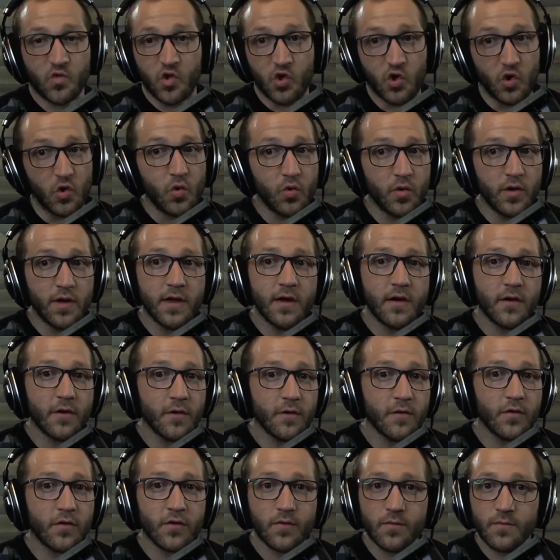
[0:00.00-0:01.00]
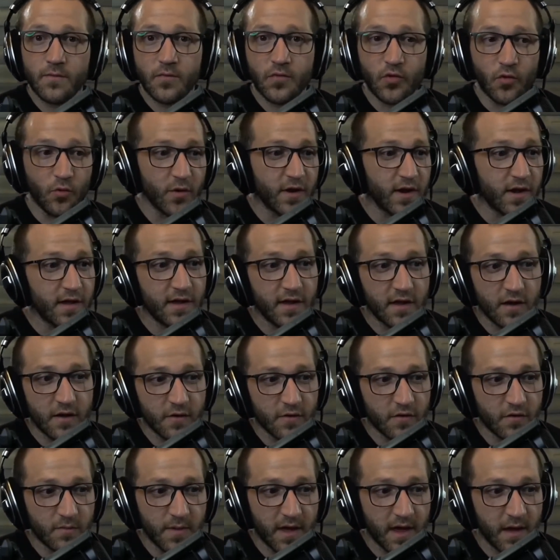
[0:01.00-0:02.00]
two years, three
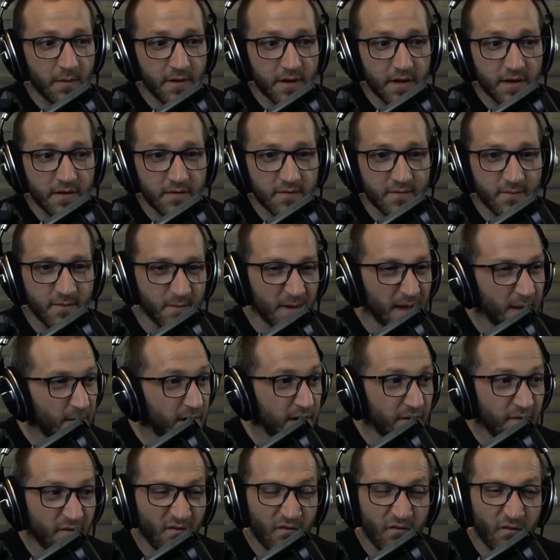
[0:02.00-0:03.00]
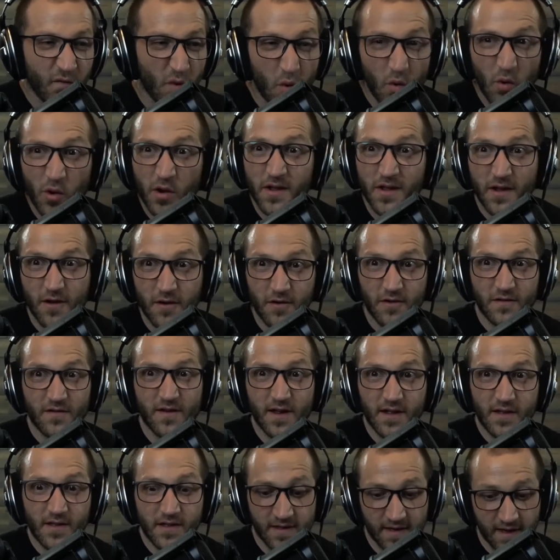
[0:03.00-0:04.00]
years, maybe, maybe even four years,
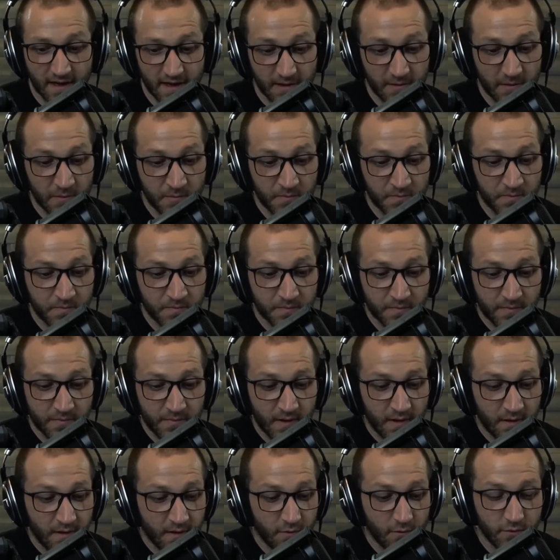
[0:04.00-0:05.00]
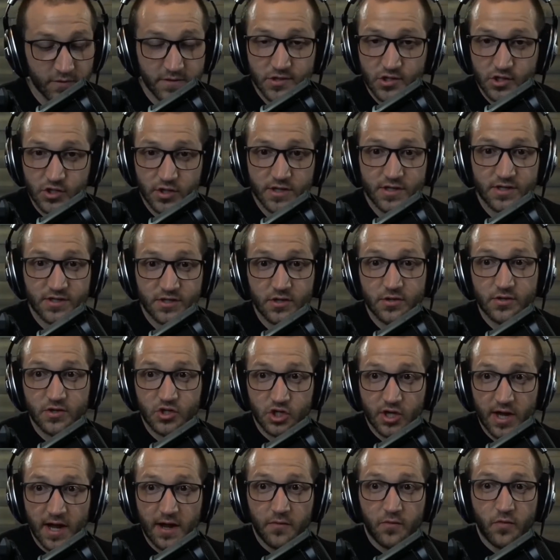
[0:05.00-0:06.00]
I'd say, was just to
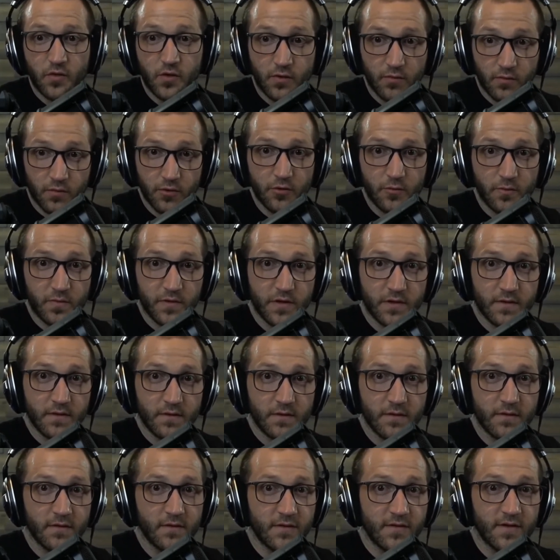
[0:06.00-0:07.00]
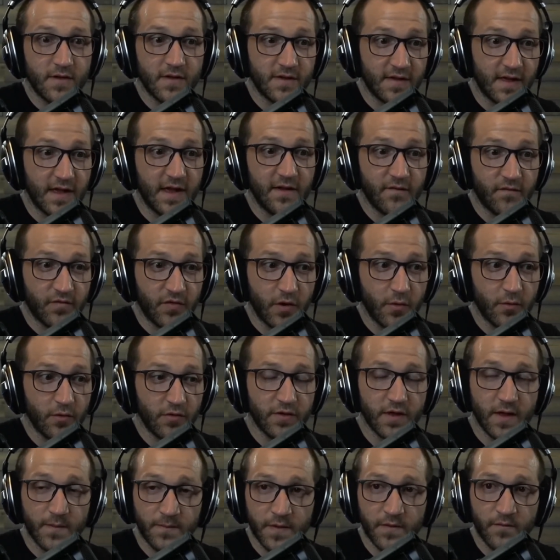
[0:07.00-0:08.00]
check the groups to see if there
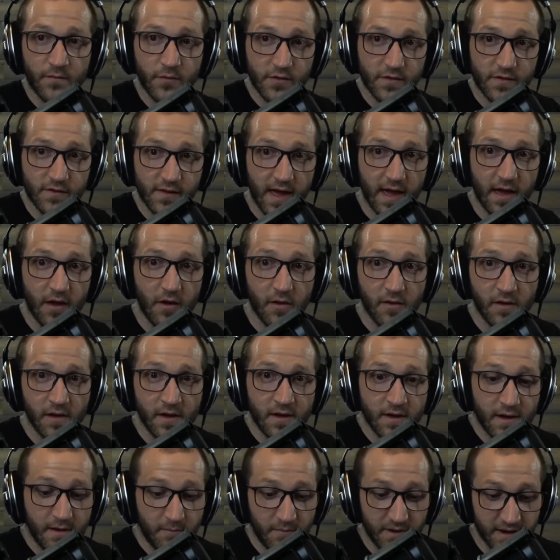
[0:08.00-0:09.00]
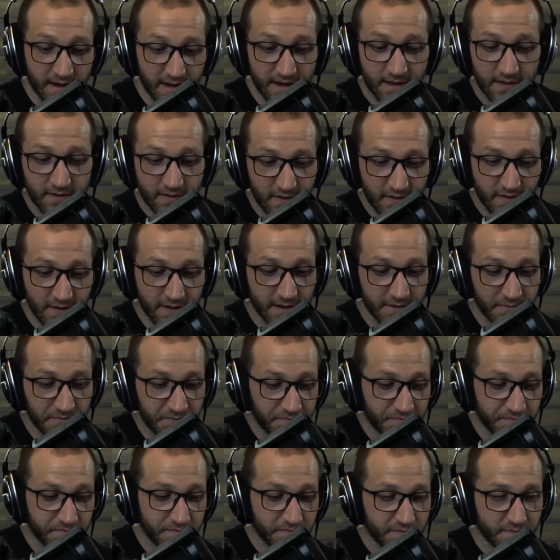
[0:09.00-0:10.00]
was something for sale. But easily,
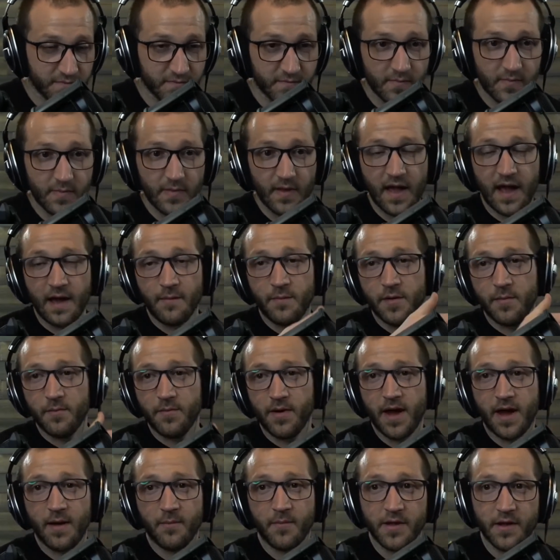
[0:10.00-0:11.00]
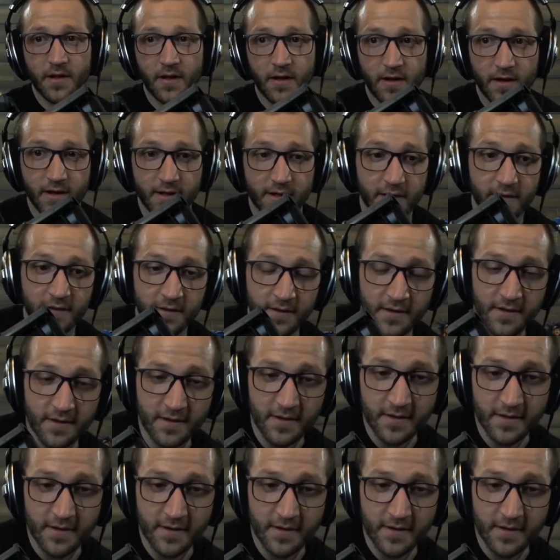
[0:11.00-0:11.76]
I've been popping on